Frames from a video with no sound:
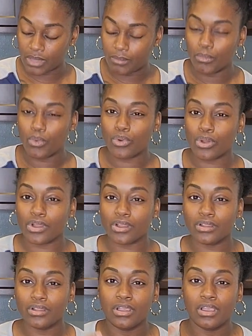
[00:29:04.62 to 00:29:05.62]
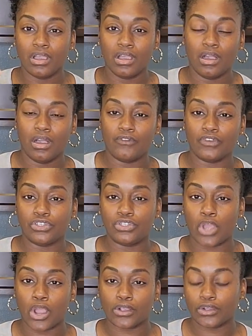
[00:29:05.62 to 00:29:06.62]
more of a
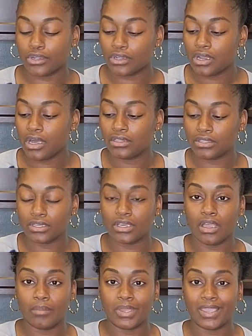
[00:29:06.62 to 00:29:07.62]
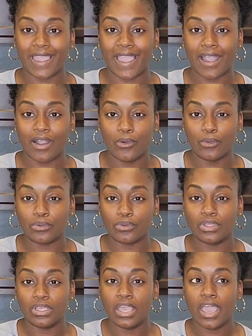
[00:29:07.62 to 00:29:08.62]
darker color coming out
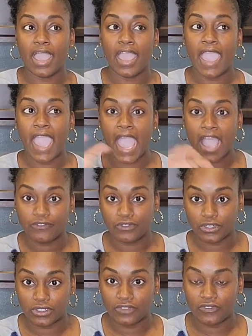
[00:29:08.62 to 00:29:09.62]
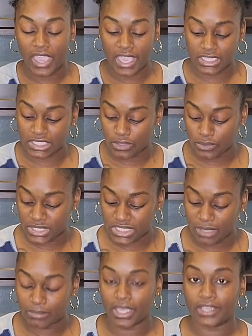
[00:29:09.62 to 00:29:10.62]
after the fact. So it
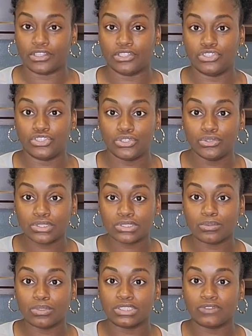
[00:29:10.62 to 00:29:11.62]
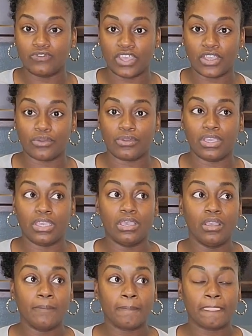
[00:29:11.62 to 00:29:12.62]
seemed like the juice was very
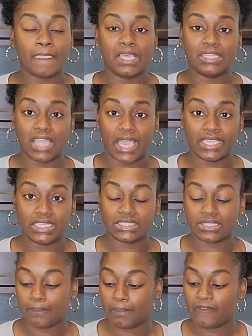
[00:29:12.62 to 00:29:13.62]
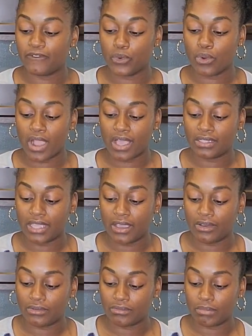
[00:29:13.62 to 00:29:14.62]
light before
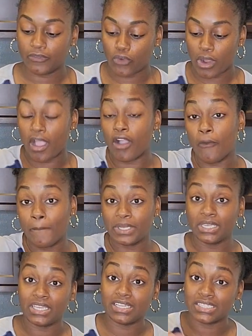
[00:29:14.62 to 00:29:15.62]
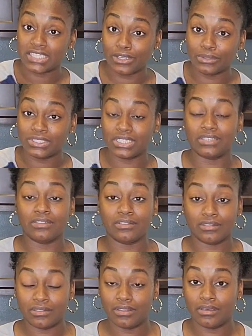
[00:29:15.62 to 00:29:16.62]
I opened it and tilted
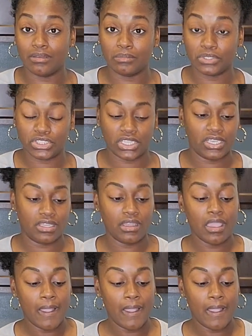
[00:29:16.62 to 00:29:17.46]
the machine.